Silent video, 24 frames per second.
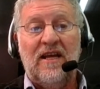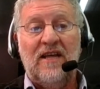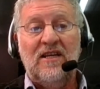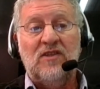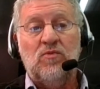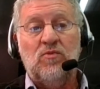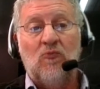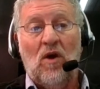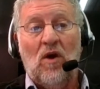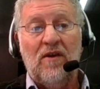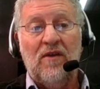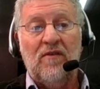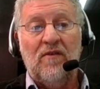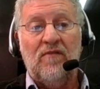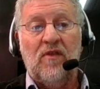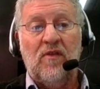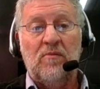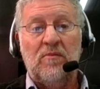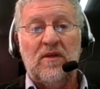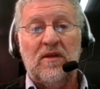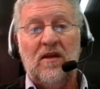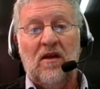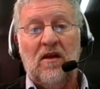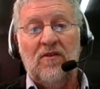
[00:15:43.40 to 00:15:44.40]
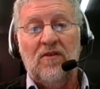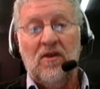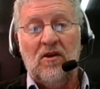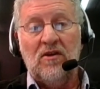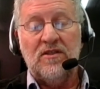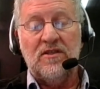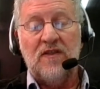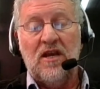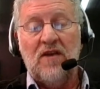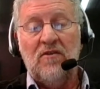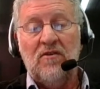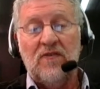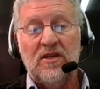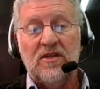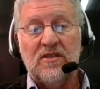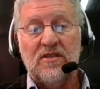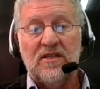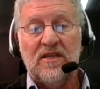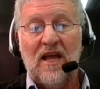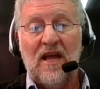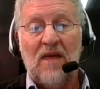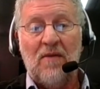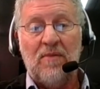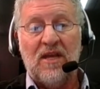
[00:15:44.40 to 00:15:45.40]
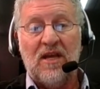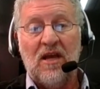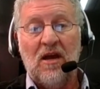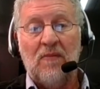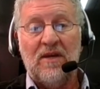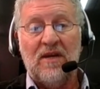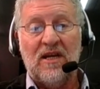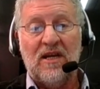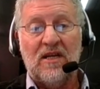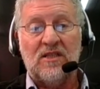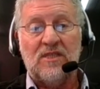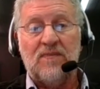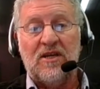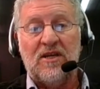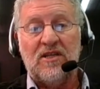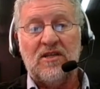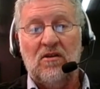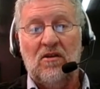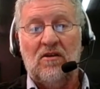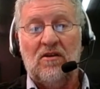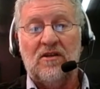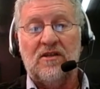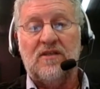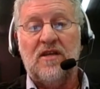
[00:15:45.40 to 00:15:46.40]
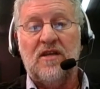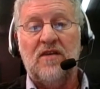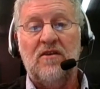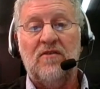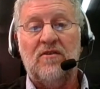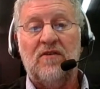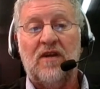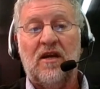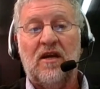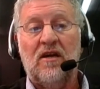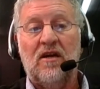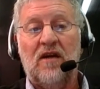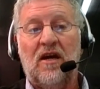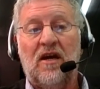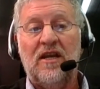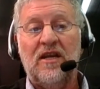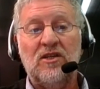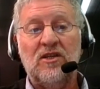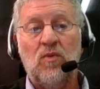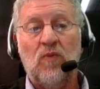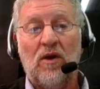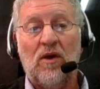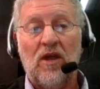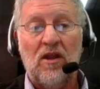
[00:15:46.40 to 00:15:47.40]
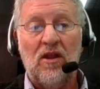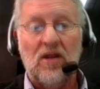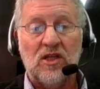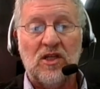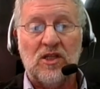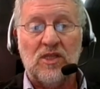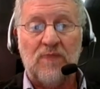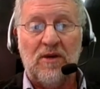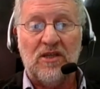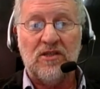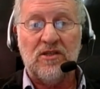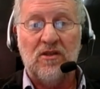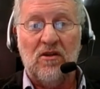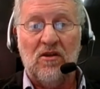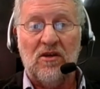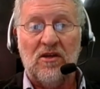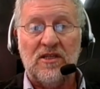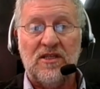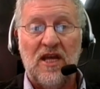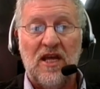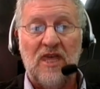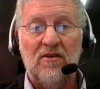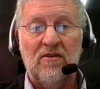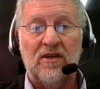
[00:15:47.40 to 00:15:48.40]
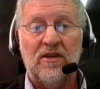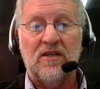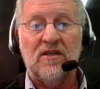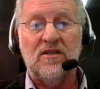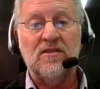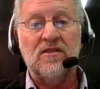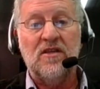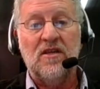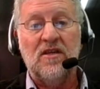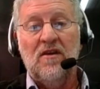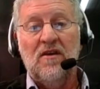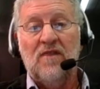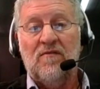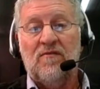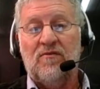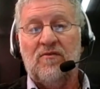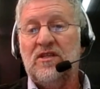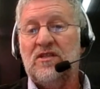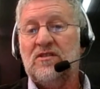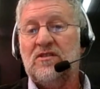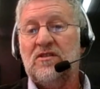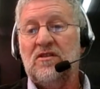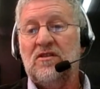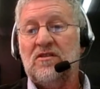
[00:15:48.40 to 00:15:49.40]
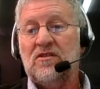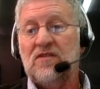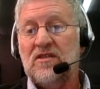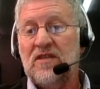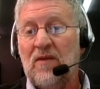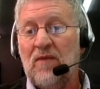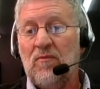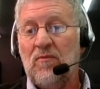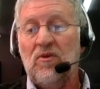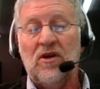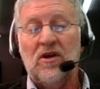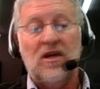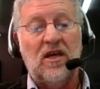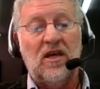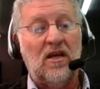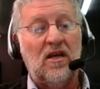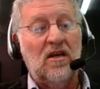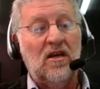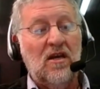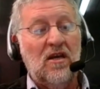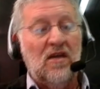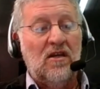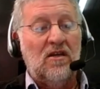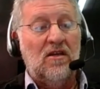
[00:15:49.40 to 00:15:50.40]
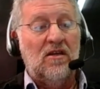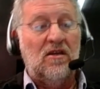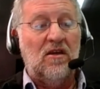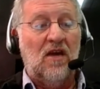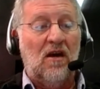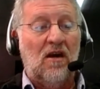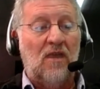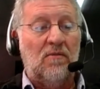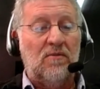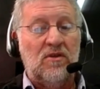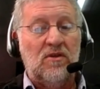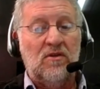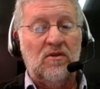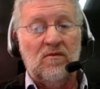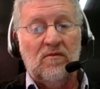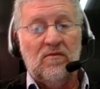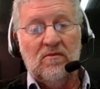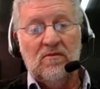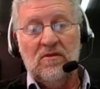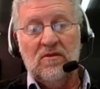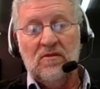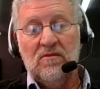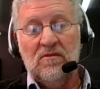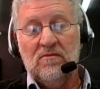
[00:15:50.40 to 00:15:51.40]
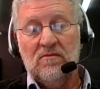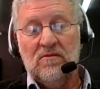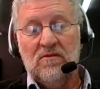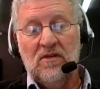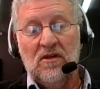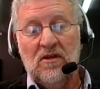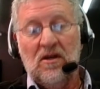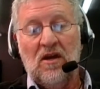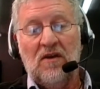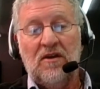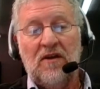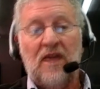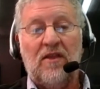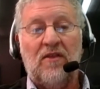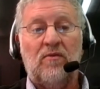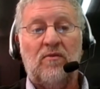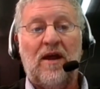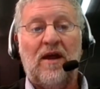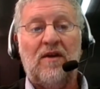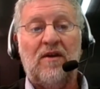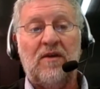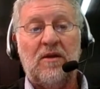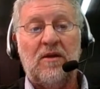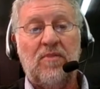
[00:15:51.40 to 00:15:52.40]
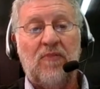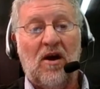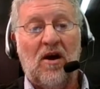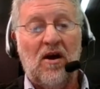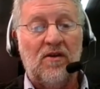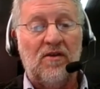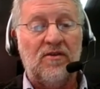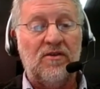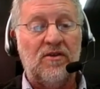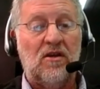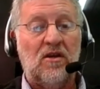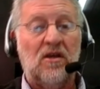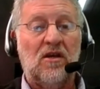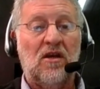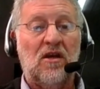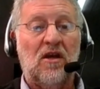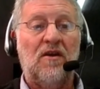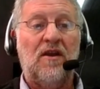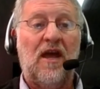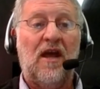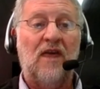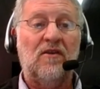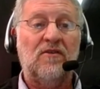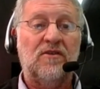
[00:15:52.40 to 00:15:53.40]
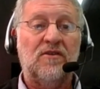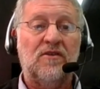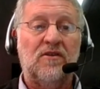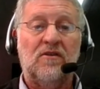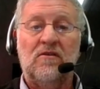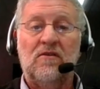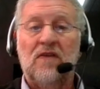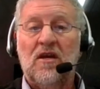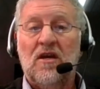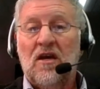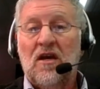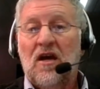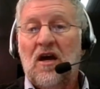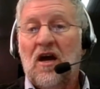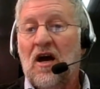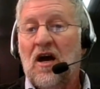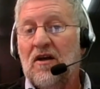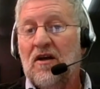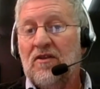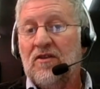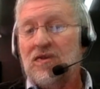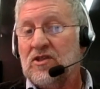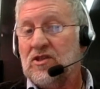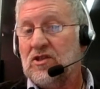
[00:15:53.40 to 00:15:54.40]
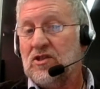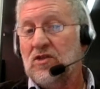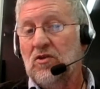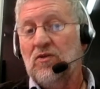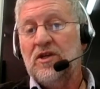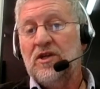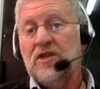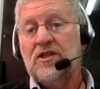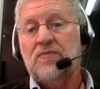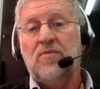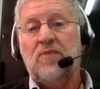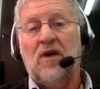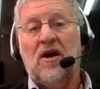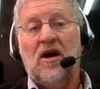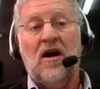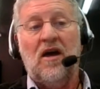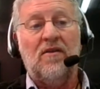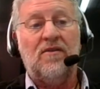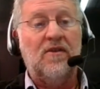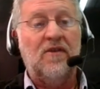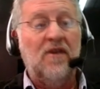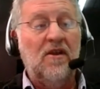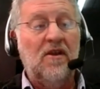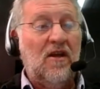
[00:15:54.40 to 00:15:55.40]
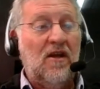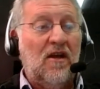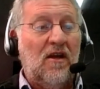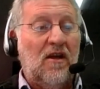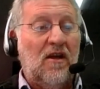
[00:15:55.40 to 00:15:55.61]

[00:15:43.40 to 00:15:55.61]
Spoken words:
Each one of those areas is now becoming a specialized area, and each one of those specialized areas, for instance, networking, you can go down the routing path, you can go down to the storage path.